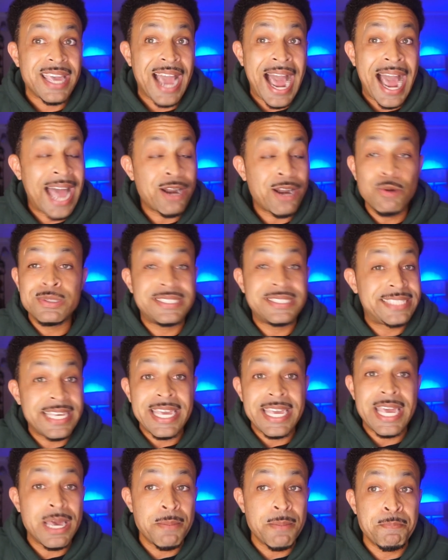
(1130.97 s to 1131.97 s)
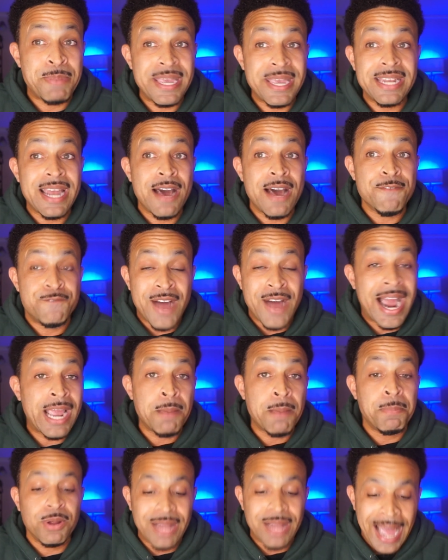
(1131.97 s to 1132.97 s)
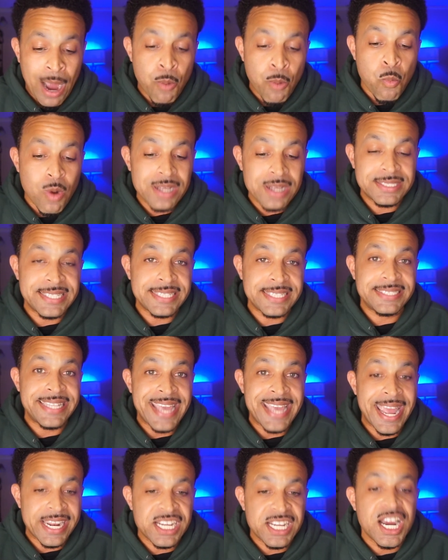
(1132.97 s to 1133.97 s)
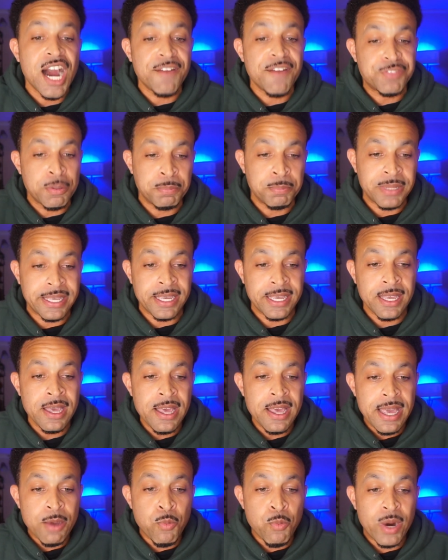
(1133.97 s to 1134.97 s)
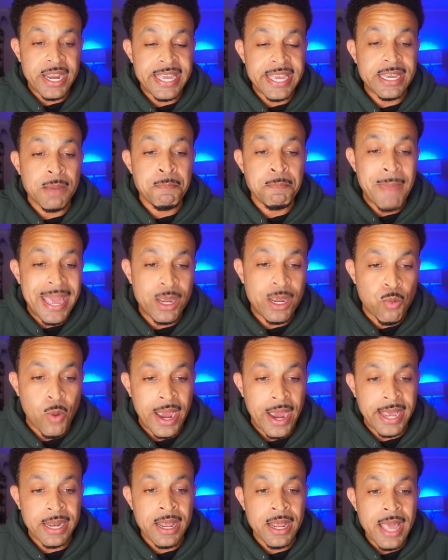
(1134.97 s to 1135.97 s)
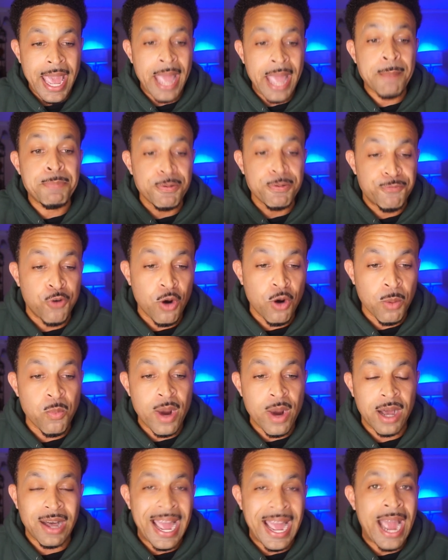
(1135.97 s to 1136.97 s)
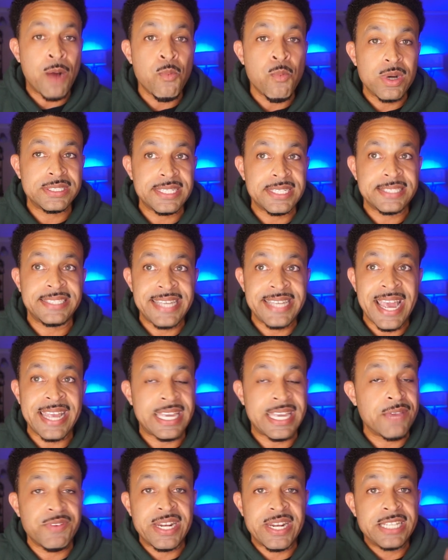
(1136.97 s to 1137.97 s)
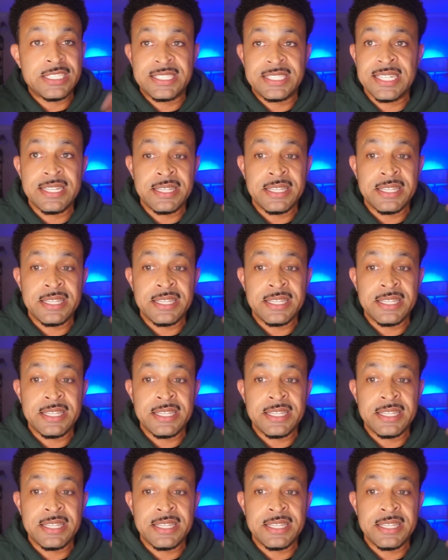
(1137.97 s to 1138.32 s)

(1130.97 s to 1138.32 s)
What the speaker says: I don't see him being viable at 168 comfortably where he can make weight and perform well at 168, given his,